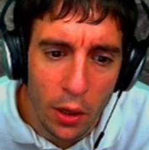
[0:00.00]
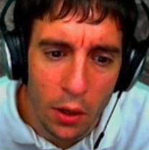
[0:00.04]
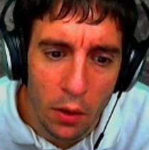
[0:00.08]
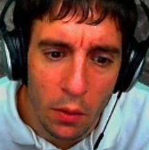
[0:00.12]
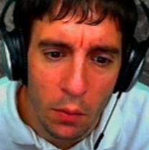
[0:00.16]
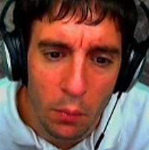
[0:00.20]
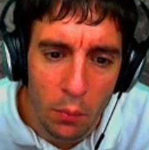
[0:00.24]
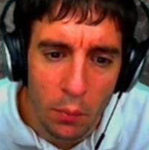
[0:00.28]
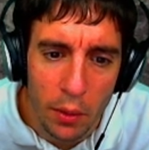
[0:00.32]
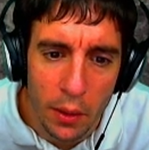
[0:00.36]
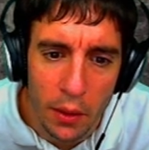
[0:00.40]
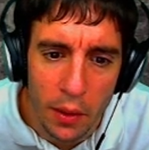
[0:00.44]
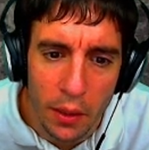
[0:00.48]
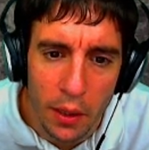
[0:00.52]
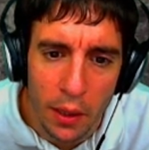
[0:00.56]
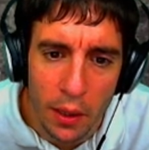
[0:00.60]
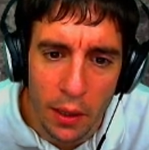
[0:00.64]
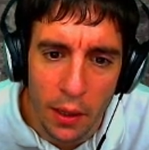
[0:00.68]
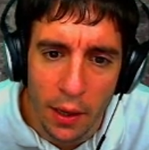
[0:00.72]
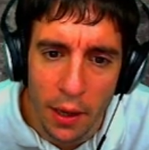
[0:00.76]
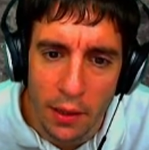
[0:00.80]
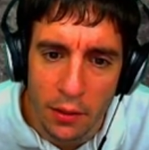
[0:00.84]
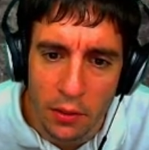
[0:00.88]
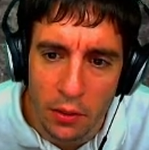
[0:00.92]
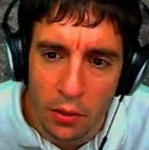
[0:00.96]
Well, my
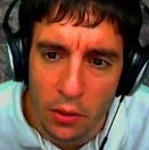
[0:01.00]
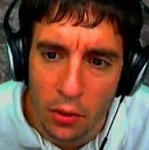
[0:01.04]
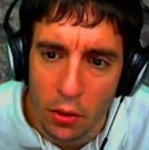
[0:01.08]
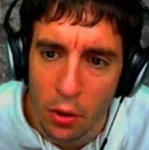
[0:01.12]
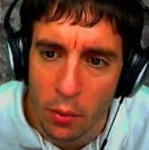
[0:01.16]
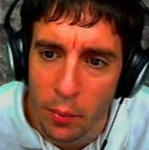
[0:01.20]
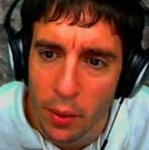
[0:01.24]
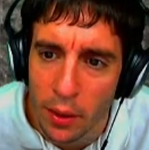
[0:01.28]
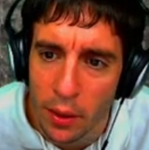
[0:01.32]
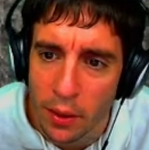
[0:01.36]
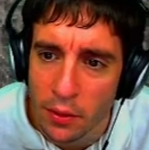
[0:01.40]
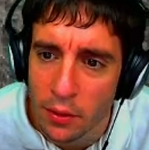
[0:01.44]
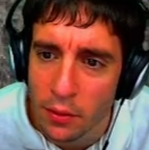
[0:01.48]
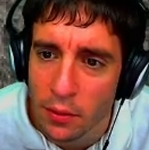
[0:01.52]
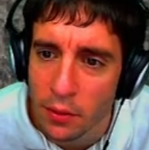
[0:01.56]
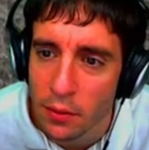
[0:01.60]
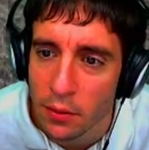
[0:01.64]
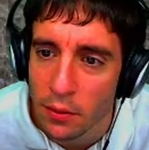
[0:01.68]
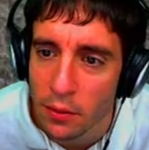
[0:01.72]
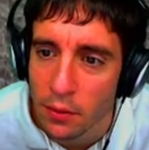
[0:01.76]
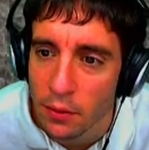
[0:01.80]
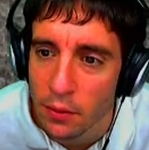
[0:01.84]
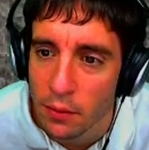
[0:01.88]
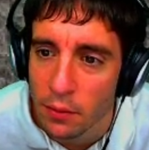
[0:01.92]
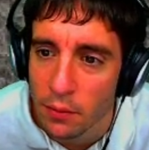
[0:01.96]
king hasn't got
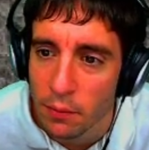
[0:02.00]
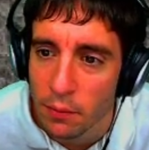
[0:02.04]
mated.